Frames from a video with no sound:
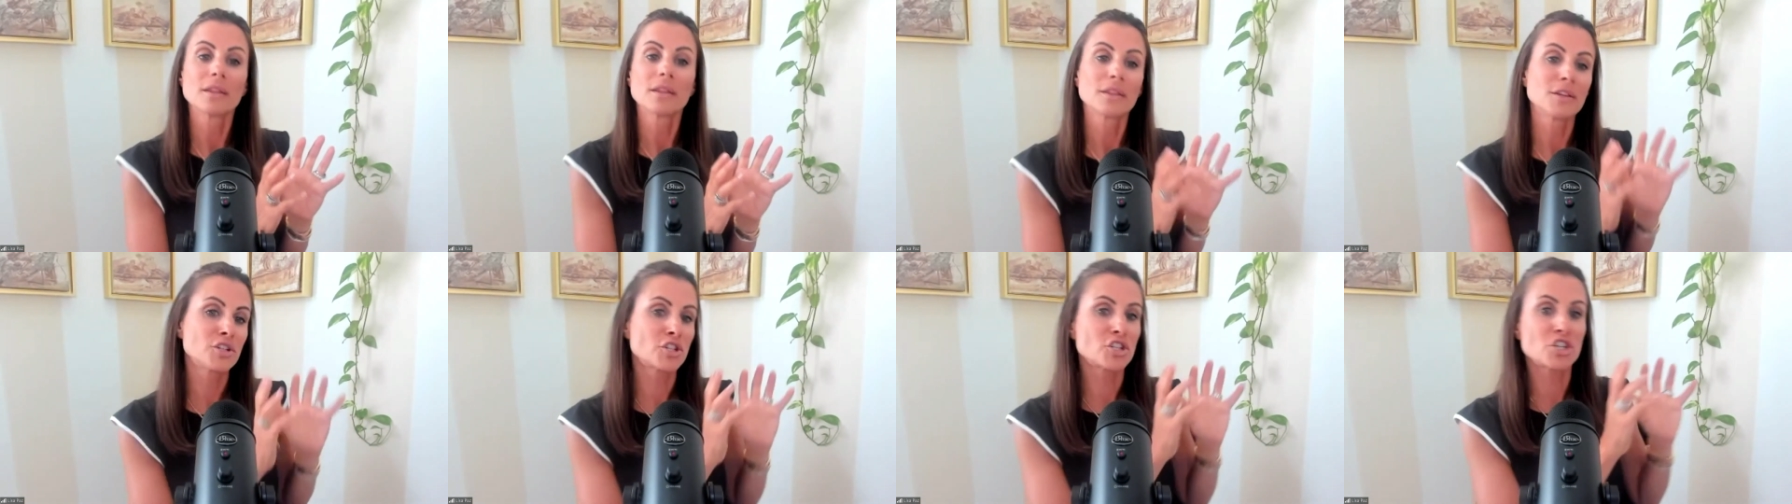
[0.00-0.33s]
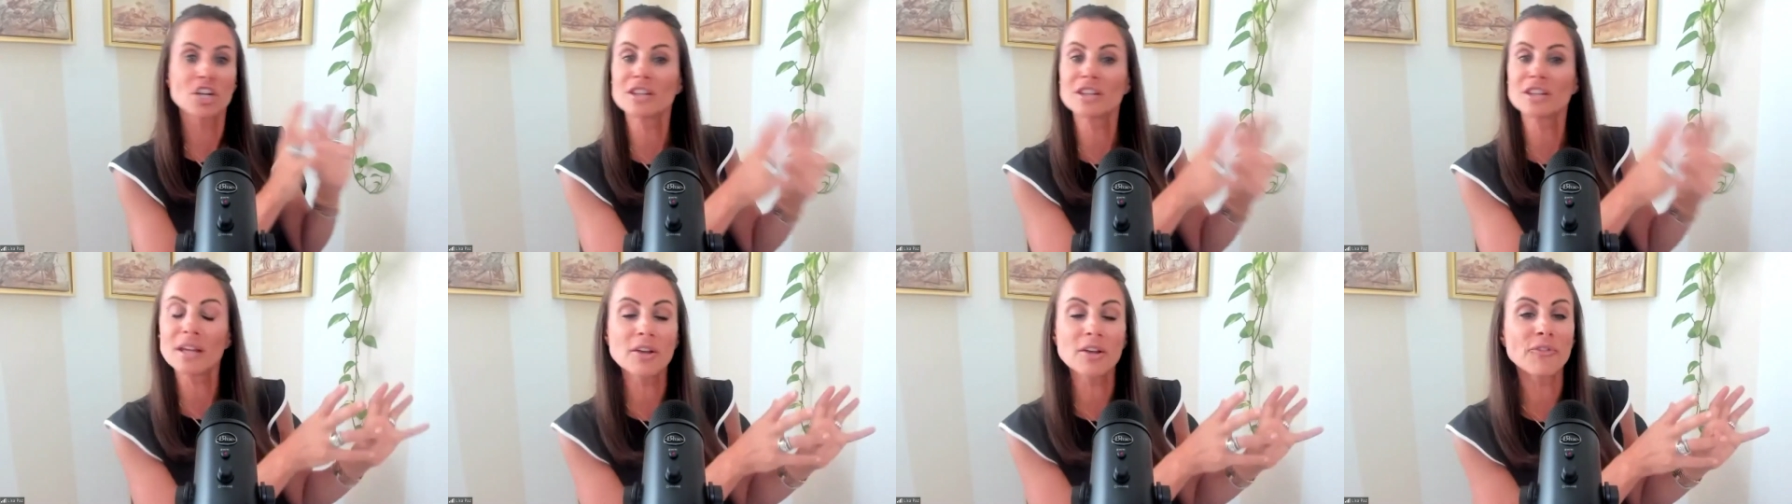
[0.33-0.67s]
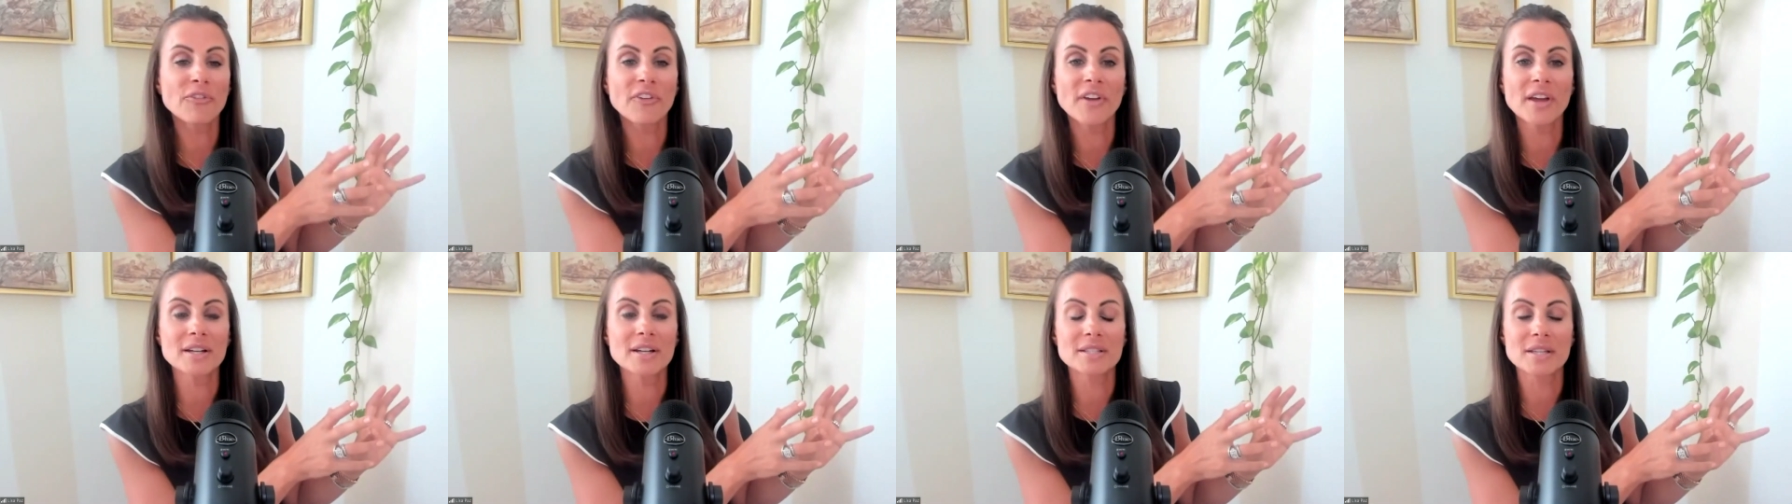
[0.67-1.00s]
the shit that you
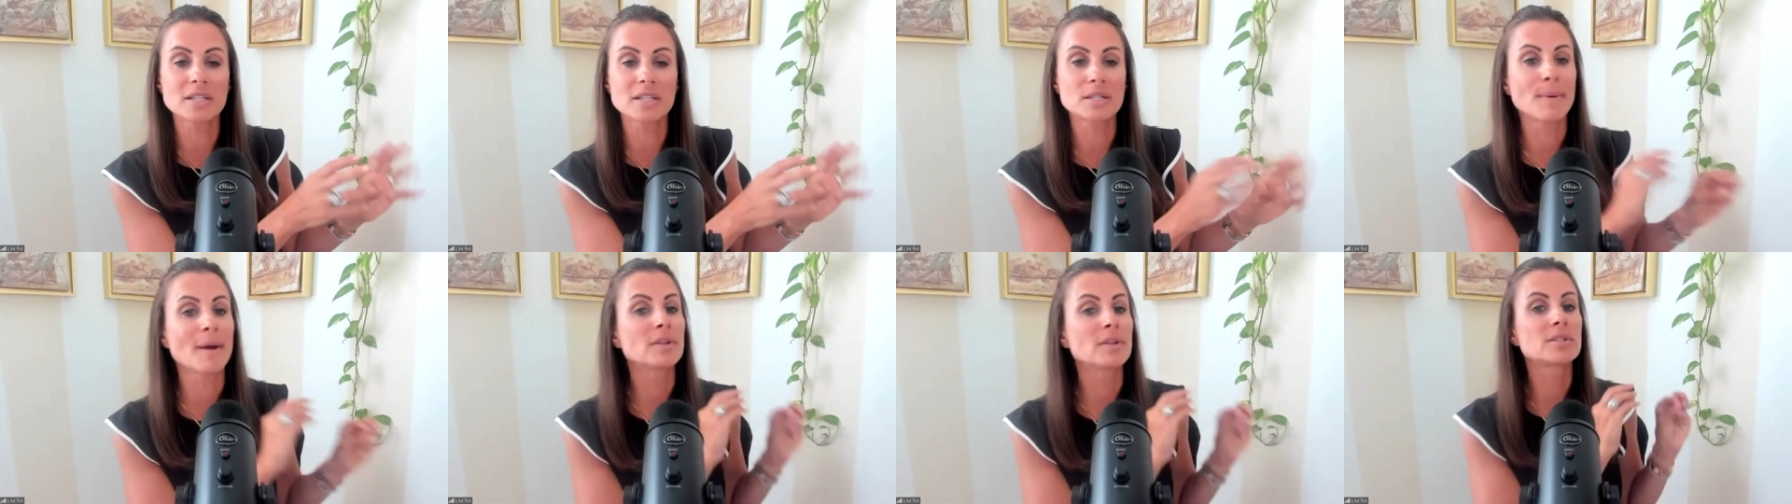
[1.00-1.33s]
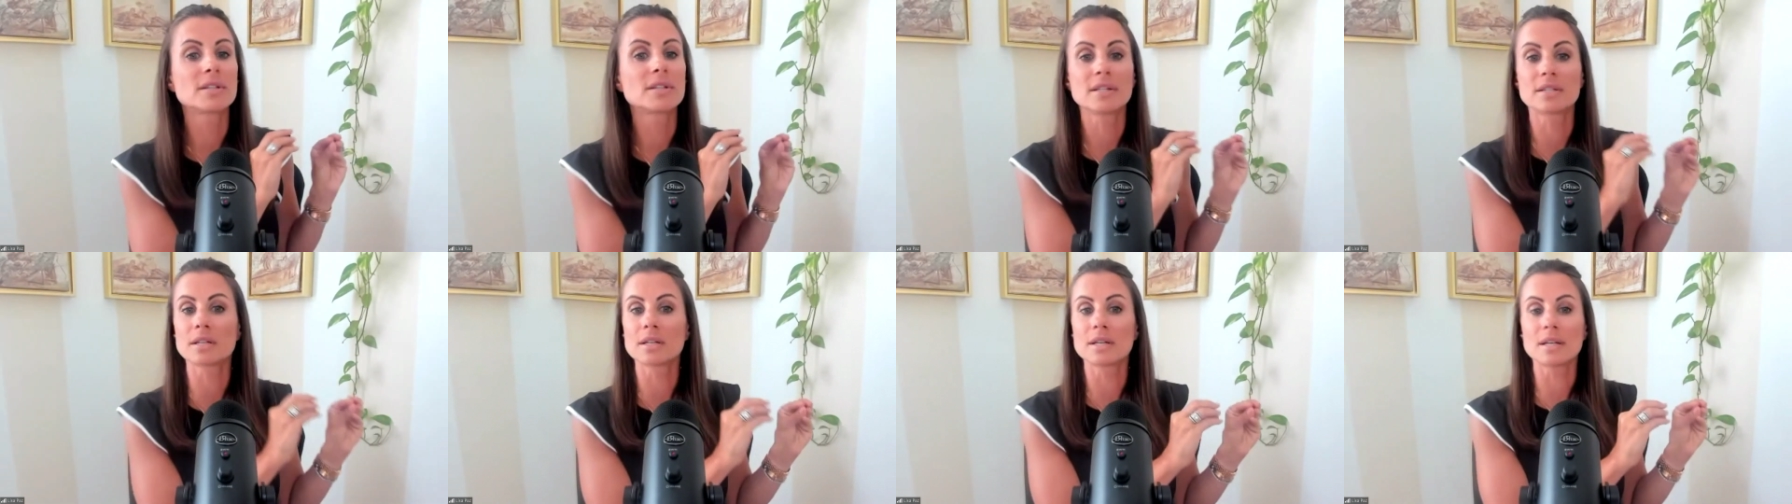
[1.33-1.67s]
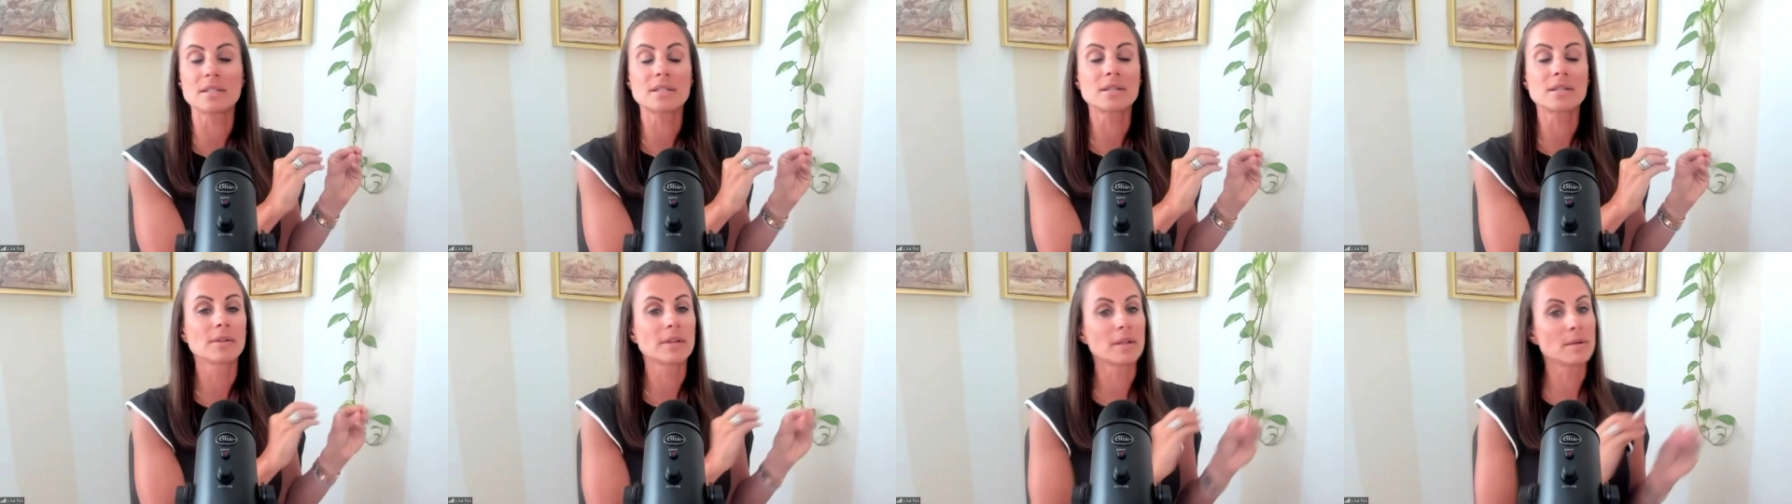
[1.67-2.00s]
fantasize about doesn't
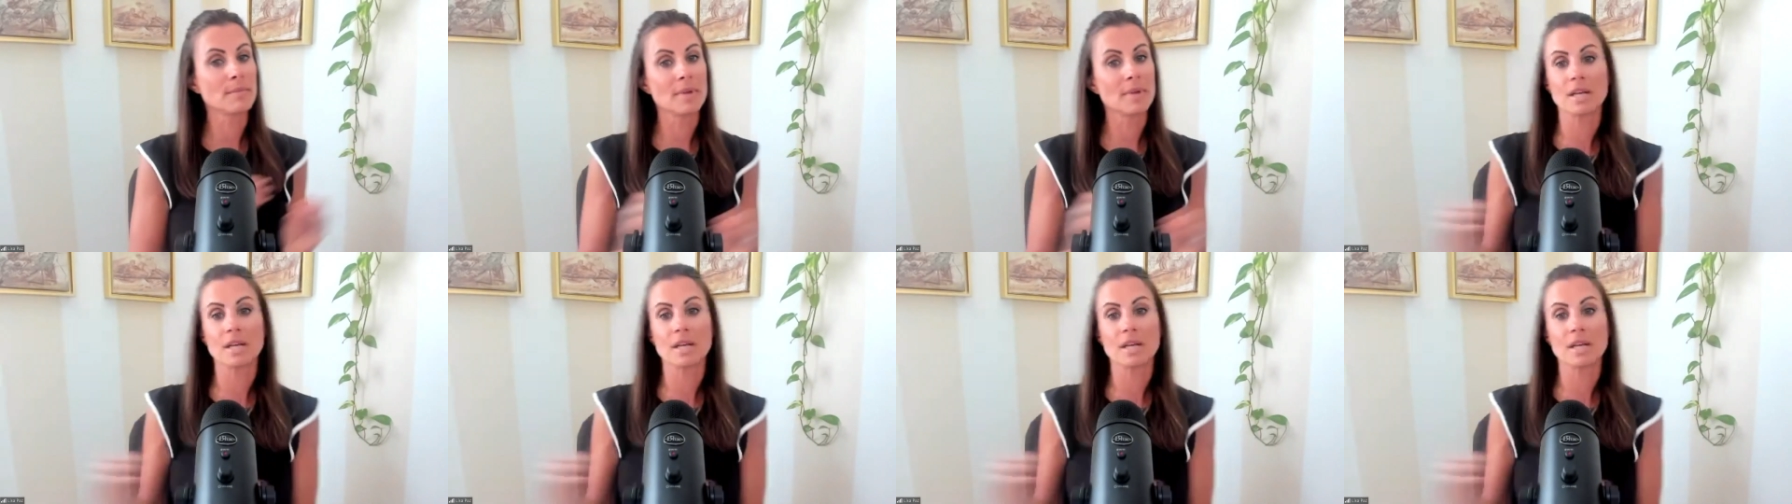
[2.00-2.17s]
necessarily